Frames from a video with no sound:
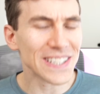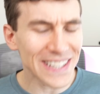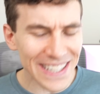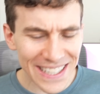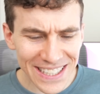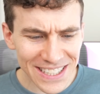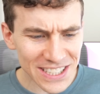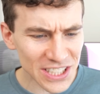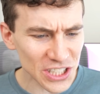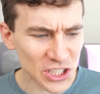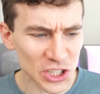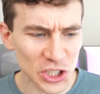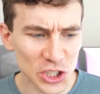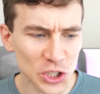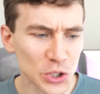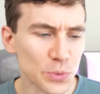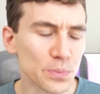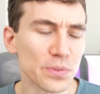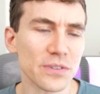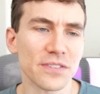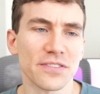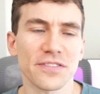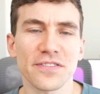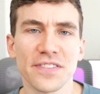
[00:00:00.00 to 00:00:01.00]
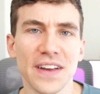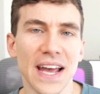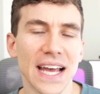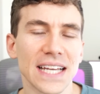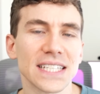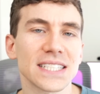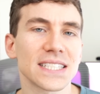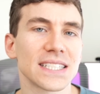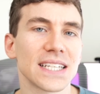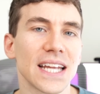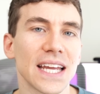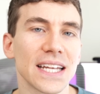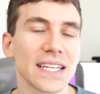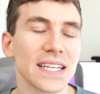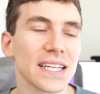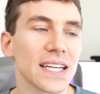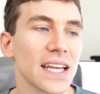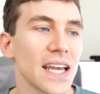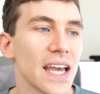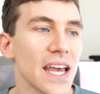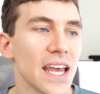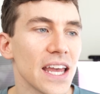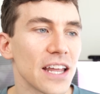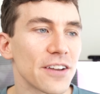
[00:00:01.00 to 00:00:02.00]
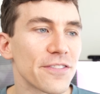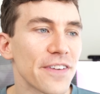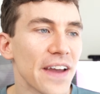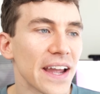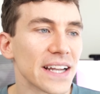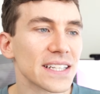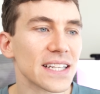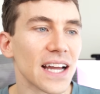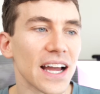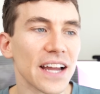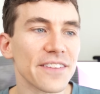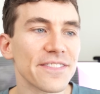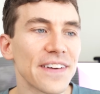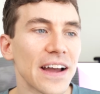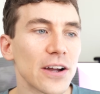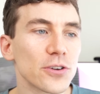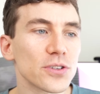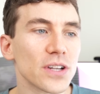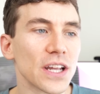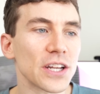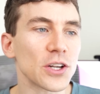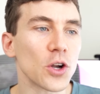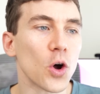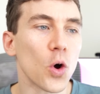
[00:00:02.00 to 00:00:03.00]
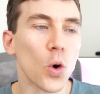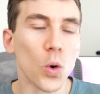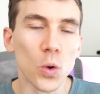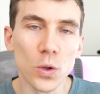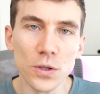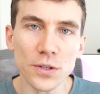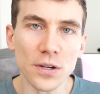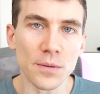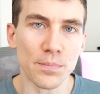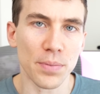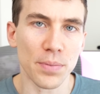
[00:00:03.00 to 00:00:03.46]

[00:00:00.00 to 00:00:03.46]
I think is a super fascinating. In fact, I found an older